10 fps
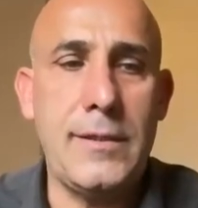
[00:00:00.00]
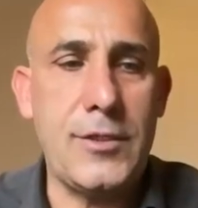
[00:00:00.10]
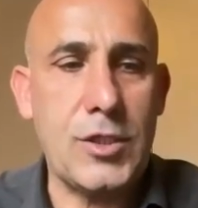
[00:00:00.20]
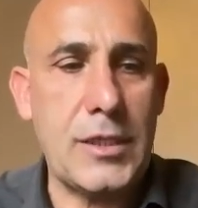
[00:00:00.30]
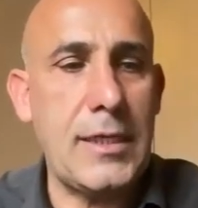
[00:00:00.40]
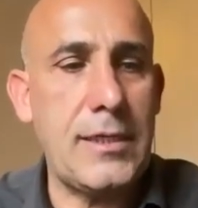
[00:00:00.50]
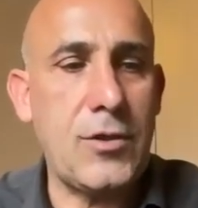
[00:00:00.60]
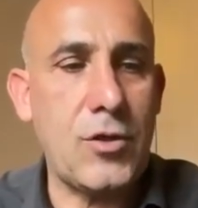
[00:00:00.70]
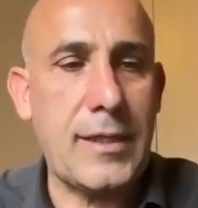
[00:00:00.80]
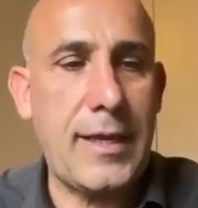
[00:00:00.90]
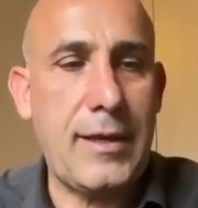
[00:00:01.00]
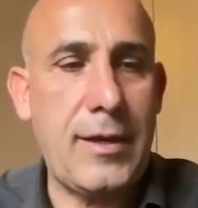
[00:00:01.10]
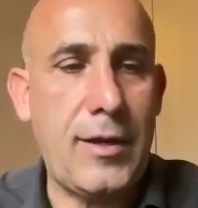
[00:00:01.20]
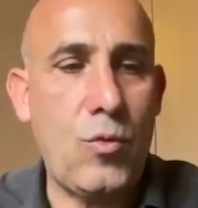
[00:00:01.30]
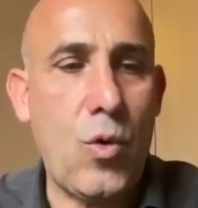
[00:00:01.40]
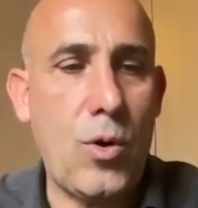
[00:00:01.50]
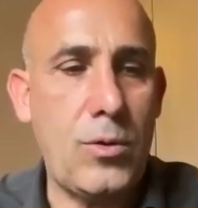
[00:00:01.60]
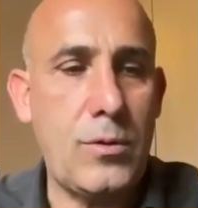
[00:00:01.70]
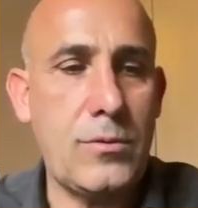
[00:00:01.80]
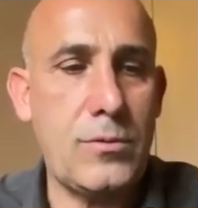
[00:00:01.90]
certainly not a
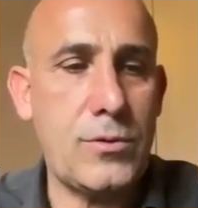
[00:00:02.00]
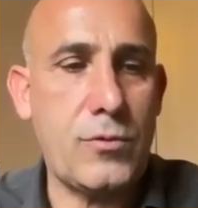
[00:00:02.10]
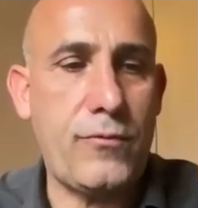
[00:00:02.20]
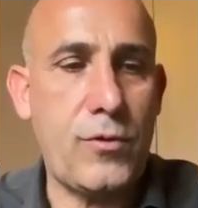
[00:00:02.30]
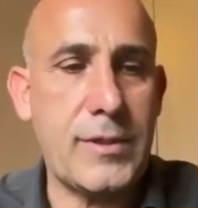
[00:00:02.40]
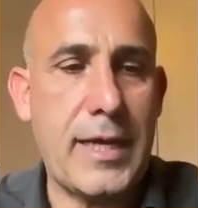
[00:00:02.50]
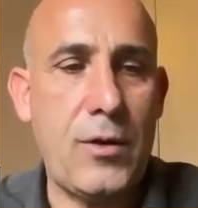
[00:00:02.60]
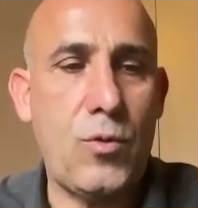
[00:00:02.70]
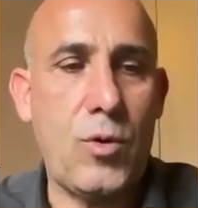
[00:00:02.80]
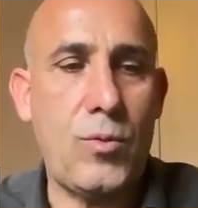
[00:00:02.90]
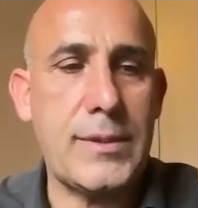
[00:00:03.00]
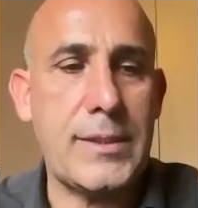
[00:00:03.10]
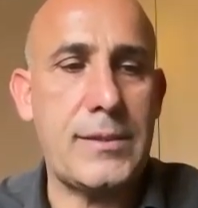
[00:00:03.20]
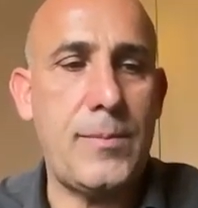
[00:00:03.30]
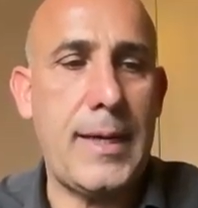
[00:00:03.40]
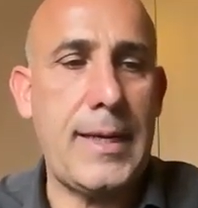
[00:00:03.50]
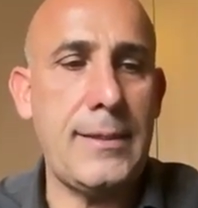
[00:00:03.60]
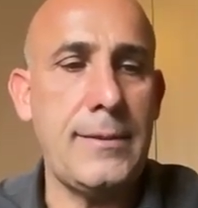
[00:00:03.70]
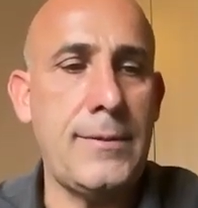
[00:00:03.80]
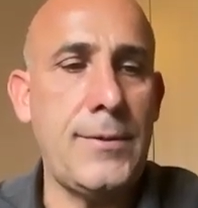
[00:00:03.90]
war, full-scale war with Hezbollah.